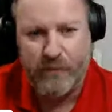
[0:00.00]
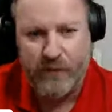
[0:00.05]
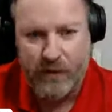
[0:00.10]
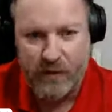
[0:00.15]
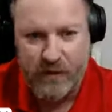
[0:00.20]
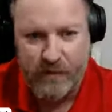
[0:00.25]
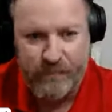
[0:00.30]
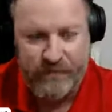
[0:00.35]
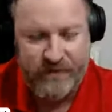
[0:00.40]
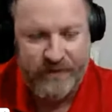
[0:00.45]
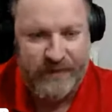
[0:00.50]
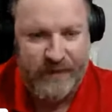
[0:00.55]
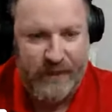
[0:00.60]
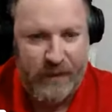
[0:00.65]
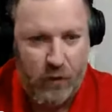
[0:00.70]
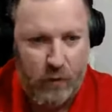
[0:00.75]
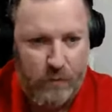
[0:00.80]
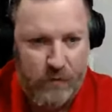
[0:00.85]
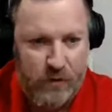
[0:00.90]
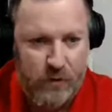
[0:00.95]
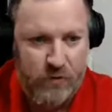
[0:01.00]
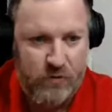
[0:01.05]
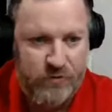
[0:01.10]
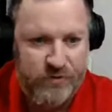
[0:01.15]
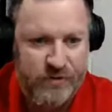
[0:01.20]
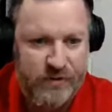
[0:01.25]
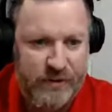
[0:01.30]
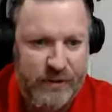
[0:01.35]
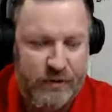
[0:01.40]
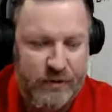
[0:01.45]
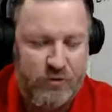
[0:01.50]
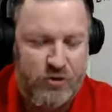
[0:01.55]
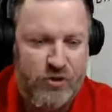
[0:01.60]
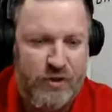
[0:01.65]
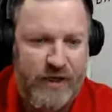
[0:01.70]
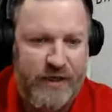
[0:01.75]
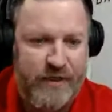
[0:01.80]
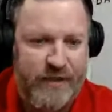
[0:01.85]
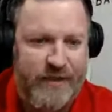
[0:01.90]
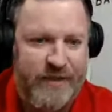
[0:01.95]
up at the elbows and trying
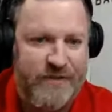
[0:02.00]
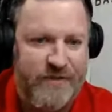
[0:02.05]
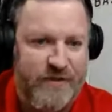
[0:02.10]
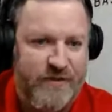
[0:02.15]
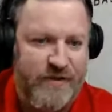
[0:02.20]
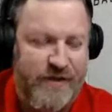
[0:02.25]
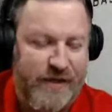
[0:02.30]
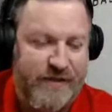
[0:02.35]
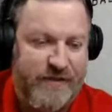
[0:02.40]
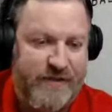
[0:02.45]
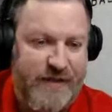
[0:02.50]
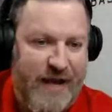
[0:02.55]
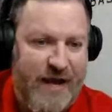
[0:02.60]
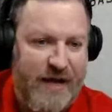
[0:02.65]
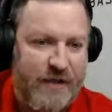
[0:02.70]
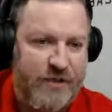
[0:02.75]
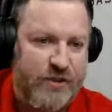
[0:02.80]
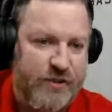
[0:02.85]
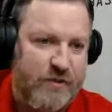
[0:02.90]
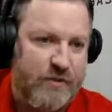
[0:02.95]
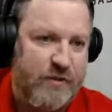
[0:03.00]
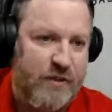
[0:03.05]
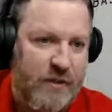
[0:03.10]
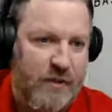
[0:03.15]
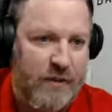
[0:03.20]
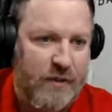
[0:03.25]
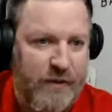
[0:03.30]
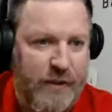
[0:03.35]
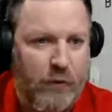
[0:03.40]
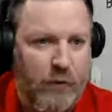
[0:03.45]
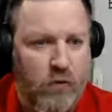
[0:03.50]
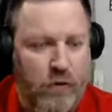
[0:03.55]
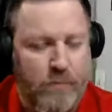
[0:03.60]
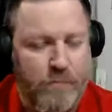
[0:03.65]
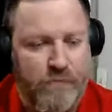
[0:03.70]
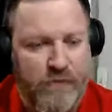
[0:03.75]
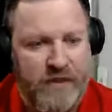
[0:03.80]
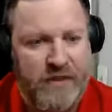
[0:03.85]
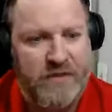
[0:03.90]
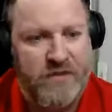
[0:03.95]
to get to the next action. They weren't
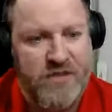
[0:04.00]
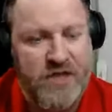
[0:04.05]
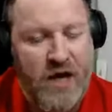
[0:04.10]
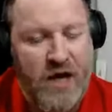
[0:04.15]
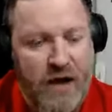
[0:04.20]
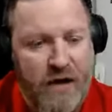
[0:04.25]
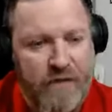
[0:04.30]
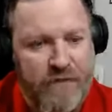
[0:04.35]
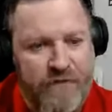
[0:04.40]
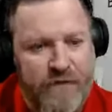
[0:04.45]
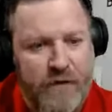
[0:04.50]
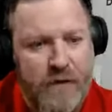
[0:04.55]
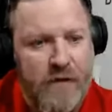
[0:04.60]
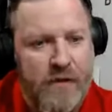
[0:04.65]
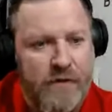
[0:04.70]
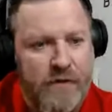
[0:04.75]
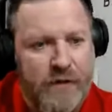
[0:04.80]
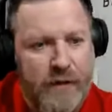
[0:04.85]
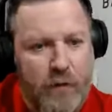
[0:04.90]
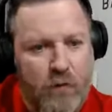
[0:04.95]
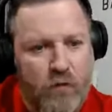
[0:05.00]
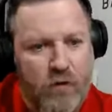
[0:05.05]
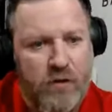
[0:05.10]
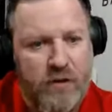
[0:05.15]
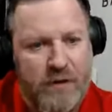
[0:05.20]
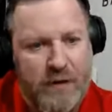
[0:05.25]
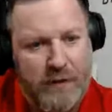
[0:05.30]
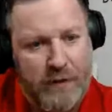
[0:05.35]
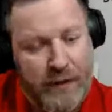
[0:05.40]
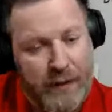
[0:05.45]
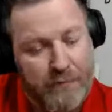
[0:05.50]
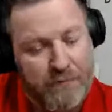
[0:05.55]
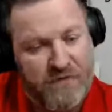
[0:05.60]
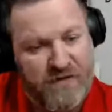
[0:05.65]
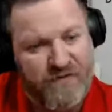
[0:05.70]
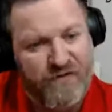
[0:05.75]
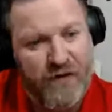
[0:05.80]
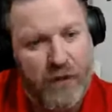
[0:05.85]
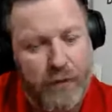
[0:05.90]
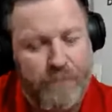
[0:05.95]
being tough. They weren't
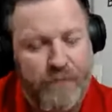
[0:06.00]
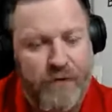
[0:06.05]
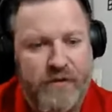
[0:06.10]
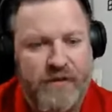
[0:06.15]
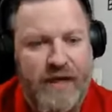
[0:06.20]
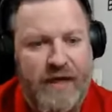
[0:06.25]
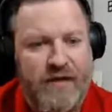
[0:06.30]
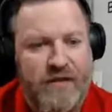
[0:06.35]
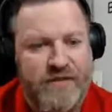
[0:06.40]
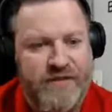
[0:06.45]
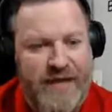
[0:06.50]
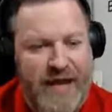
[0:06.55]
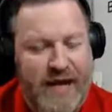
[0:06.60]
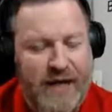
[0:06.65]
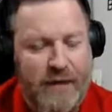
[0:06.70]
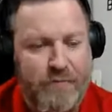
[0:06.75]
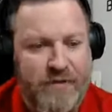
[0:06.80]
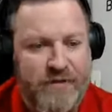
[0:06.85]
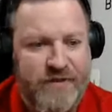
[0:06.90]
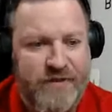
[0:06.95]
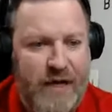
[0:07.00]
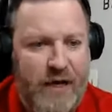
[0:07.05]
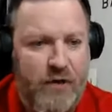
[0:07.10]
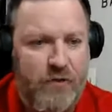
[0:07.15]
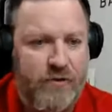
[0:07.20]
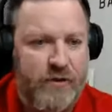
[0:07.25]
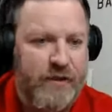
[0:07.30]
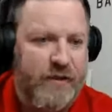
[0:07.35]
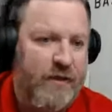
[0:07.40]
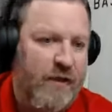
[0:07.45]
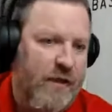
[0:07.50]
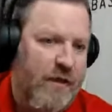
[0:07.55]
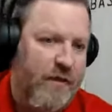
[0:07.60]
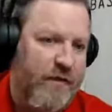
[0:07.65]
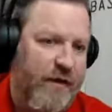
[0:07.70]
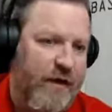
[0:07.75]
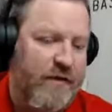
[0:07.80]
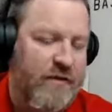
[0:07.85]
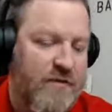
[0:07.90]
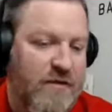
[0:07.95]
developing that attack mentality
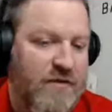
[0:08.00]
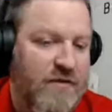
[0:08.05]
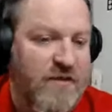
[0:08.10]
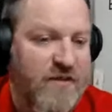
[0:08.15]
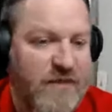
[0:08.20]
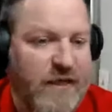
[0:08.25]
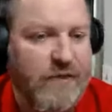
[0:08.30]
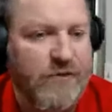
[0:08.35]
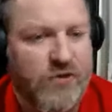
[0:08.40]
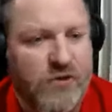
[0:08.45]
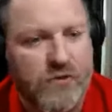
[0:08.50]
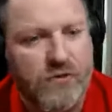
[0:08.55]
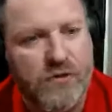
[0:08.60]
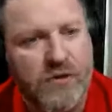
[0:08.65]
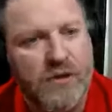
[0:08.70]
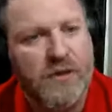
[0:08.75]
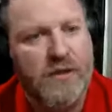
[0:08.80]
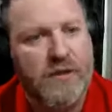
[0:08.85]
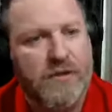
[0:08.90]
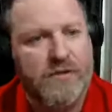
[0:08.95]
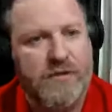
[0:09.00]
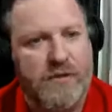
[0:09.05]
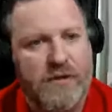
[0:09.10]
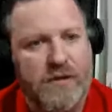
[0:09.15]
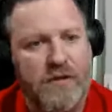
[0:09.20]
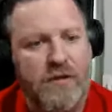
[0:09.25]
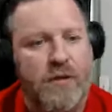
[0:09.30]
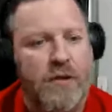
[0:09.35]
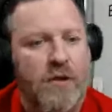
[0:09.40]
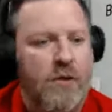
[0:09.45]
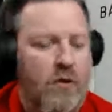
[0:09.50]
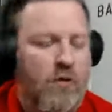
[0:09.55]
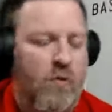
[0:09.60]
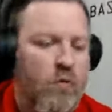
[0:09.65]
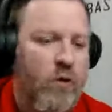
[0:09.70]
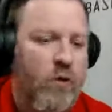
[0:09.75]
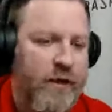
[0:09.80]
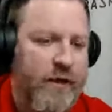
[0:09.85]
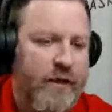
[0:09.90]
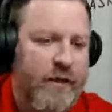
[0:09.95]
that is essential to
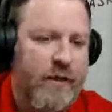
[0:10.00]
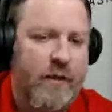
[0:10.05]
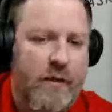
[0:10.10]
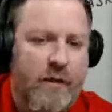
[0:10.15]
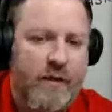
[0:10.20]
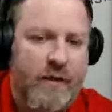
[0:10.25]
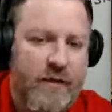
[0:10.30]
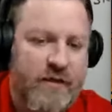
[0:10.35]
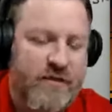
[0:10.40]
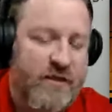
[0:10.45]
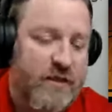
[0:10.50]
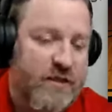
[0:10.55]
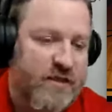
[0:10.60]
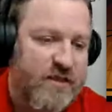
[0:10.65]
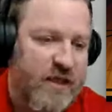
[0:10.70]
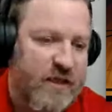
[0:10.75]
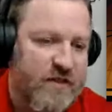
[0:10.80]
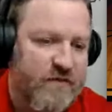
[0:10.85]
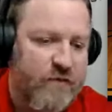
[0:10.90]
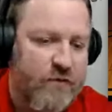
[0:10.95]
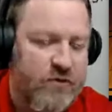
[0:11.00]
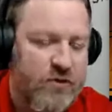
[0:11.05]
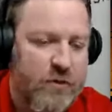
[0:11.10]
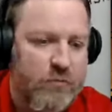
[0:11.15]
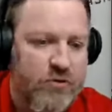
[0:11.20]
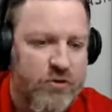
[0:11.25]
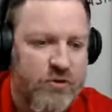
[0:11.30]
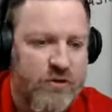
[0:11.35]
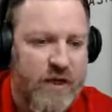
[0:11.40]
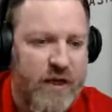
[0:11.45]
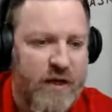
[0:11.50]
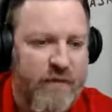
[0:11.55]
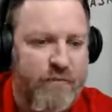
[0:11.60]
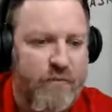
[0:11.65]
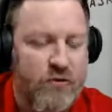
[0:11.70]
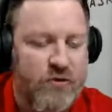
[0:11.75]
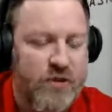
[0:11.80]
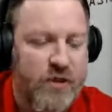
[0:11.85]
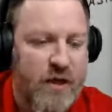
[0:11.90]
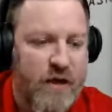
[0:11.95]
running a successful dribble drive
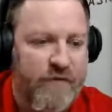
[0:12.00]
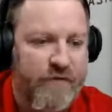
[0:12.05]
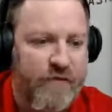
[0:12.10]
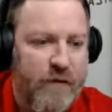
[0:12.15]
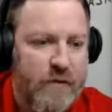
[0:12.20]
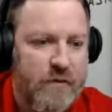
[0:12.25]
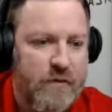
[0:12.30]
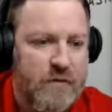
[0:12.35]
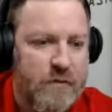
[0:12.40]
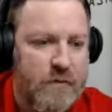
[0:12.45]
motion offense.